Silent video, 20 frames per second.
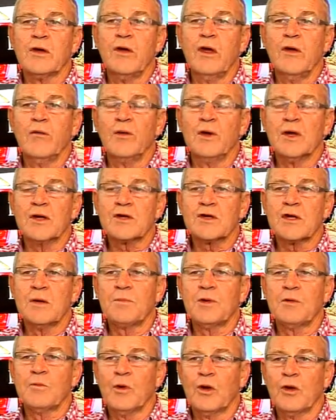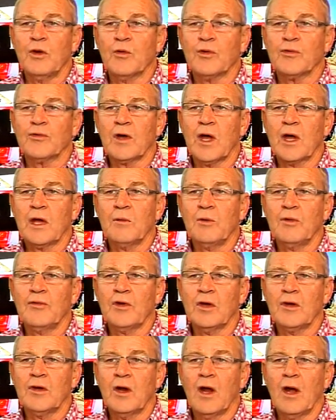If we accepted what you're saying and we
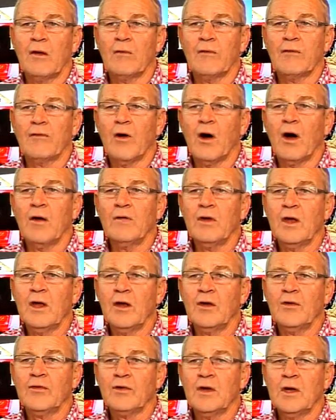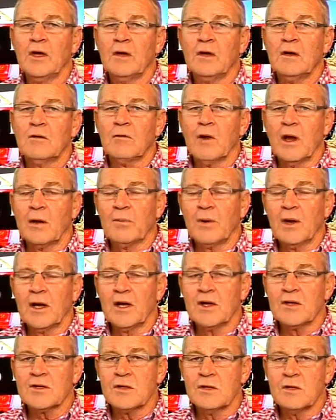said that over 5 years,
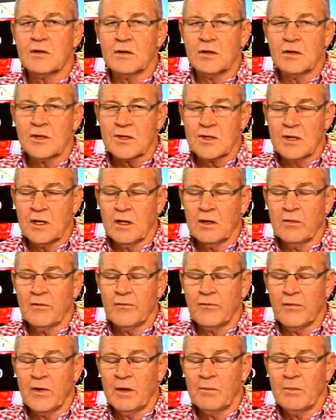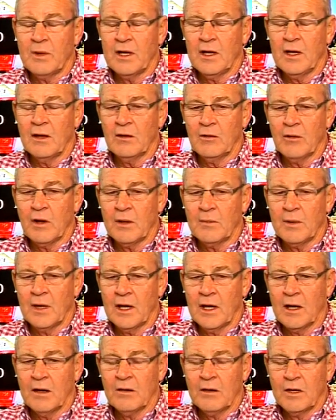ratepayers in the city of Greater
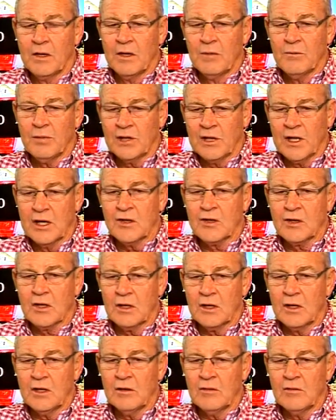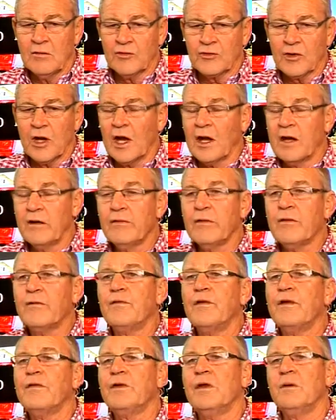Bendigo potentially save
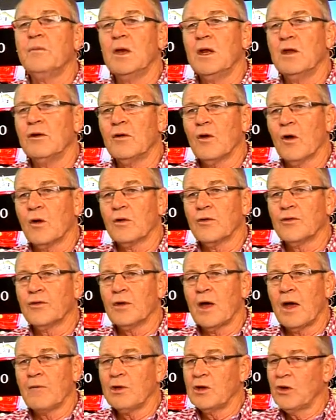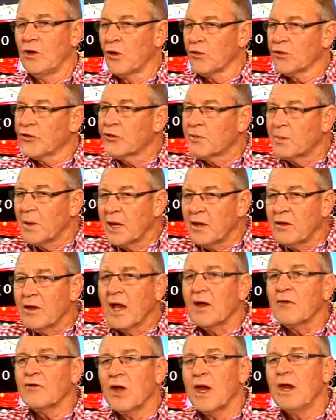$50 million, having not spent
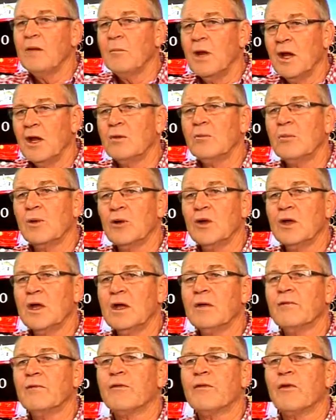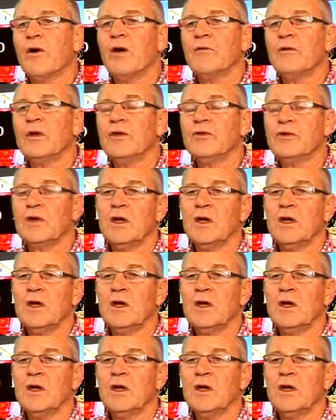that $10 million per year for 5 years,